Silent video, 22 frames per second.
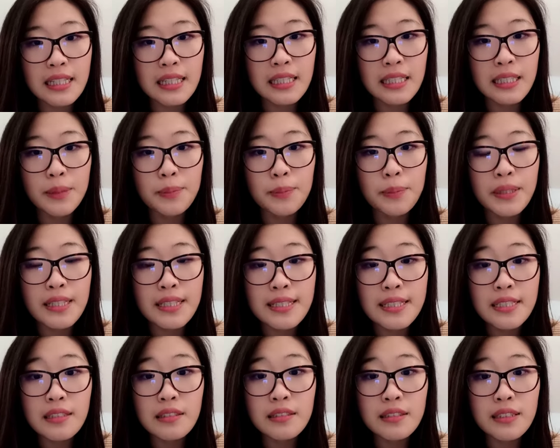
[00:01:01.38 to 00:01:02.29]
the
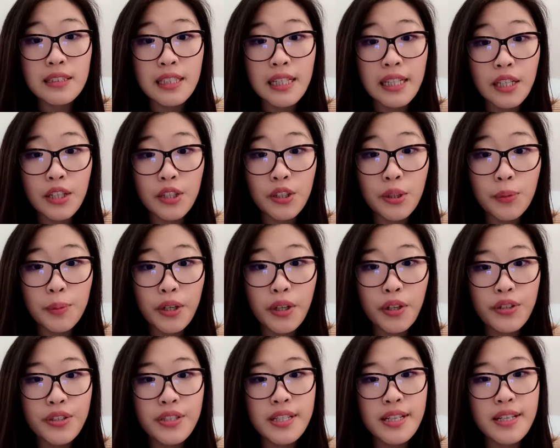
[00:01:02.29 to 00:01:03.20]
political and economic
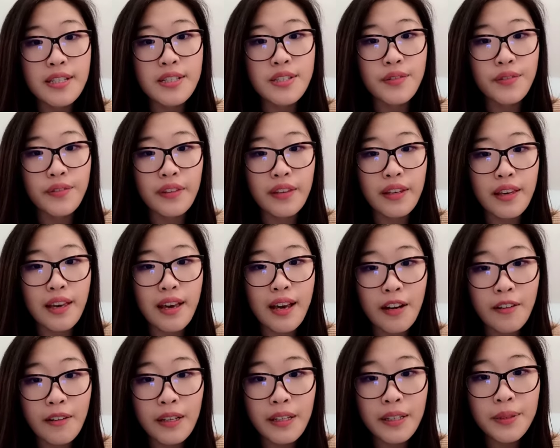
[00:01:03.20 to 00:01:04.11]
context of the
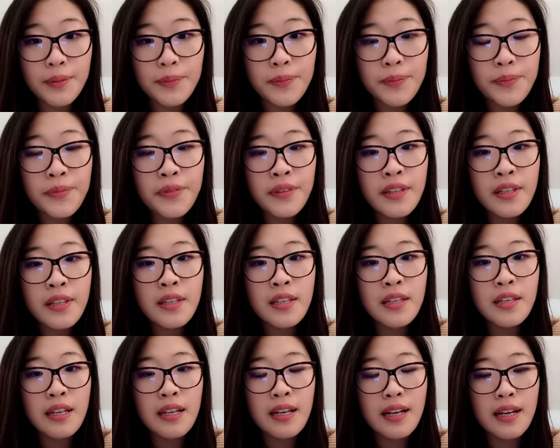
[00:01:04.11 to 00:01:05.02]
area.
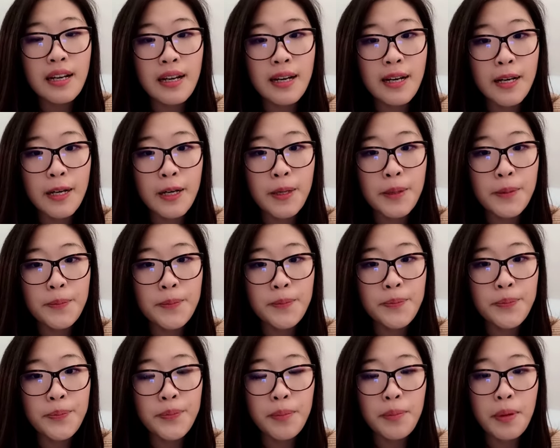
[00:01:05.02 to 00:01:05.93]

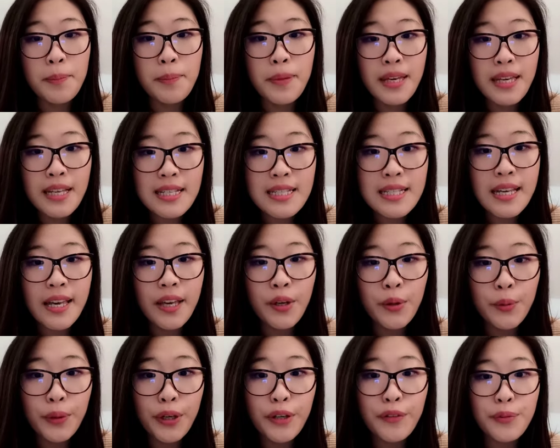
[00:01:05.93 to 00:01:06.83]
But my biggest
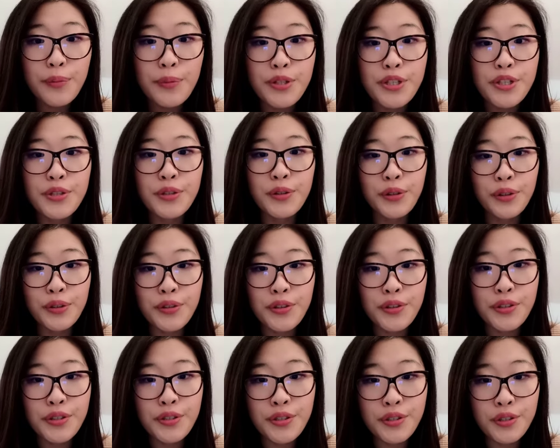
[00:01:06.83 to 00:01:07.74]
takeaway from
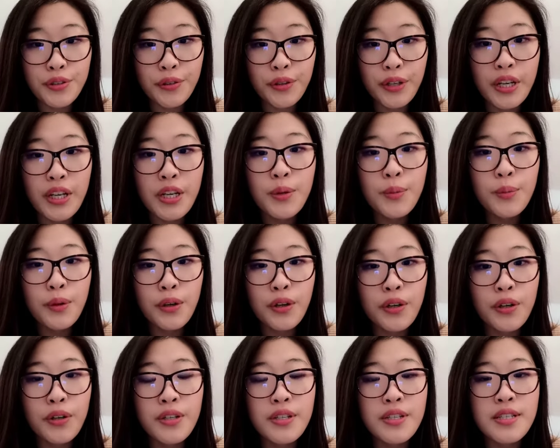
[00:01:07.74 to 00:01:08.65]
the degree
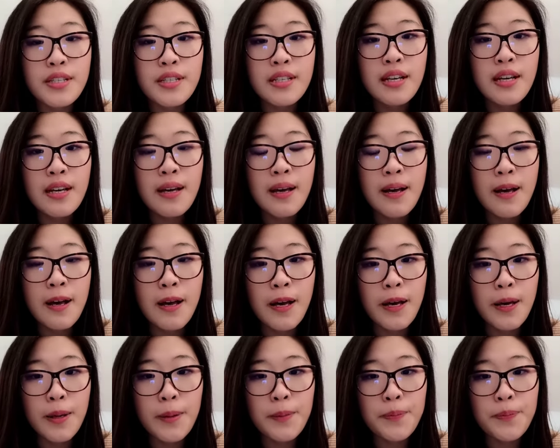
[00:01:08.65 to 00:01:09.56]
was
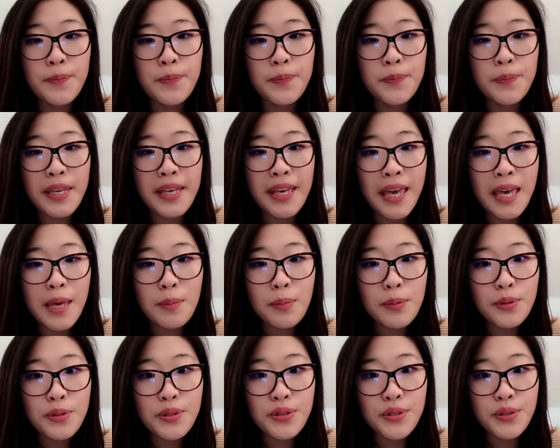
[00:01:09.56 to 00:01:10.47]
being
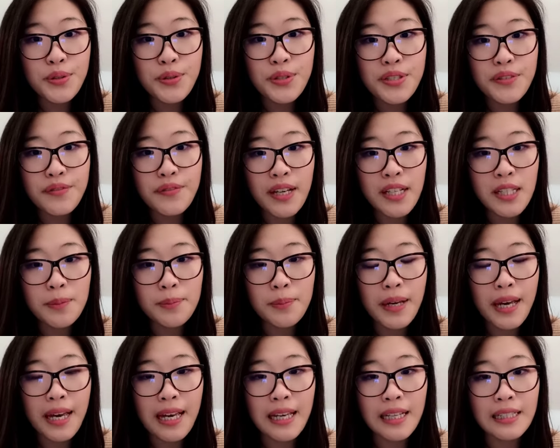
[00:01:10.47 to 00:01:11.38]
able to develop
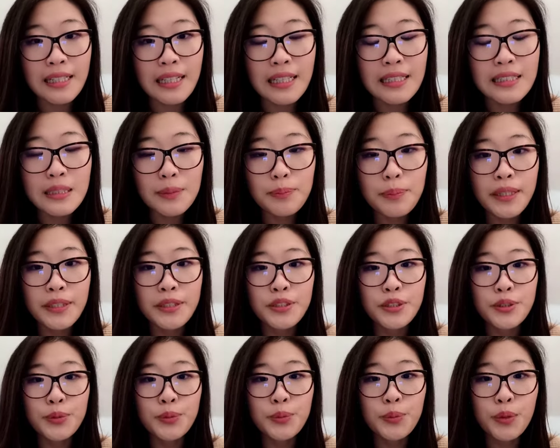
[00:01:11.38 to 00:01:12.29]
an
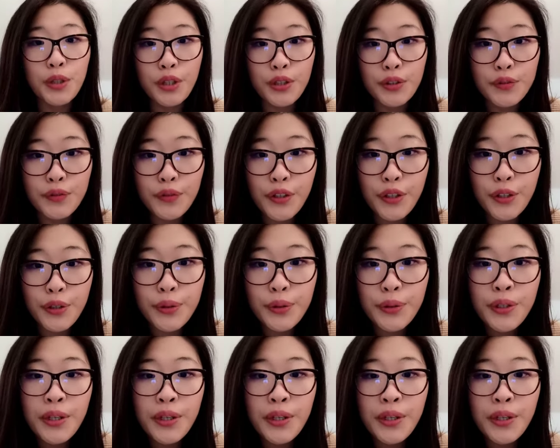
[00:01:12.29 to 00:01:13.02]
independent worldview,